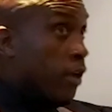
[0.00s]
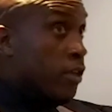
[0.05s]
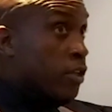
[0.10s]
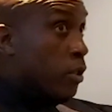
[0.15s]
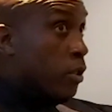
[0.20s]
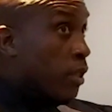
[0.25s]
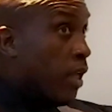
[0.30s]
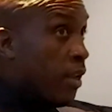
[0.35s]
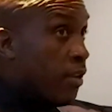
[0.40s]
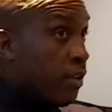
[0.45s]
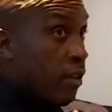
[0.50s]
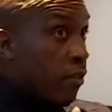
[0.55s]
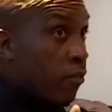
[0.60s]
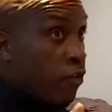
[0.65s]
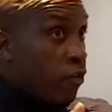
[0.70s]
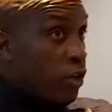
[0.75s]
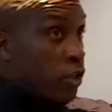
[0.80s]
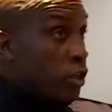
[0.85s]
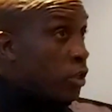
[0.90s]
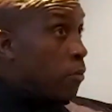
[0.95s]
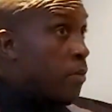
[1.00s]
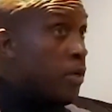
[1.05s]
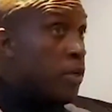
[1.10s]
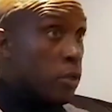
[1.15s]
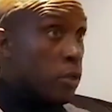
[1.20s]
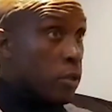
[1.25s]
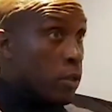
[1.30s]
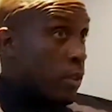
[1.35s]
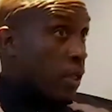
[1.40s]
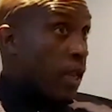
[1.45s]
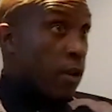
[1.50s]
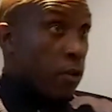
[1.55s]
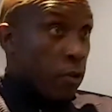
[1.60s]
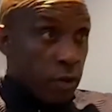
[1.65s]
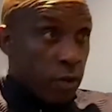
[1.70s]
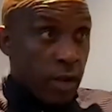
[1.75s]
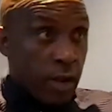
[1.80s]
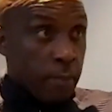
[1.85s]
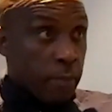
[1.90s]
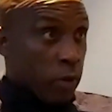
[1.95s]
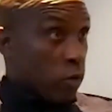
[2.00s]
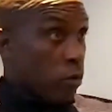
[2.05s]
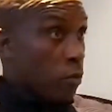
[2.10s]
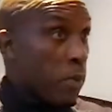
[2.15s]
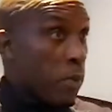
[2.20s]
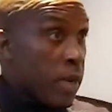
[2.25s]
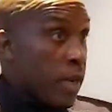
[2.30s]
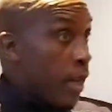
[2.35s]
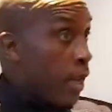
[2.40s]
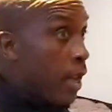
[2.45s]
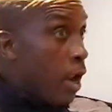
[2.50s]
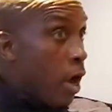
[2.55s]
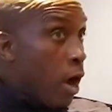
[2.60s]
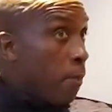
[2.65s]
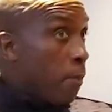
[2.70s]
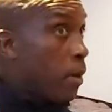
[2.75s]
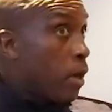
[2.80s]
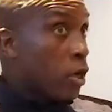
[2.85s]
just had this vision of me just standing on there because I've been in the army.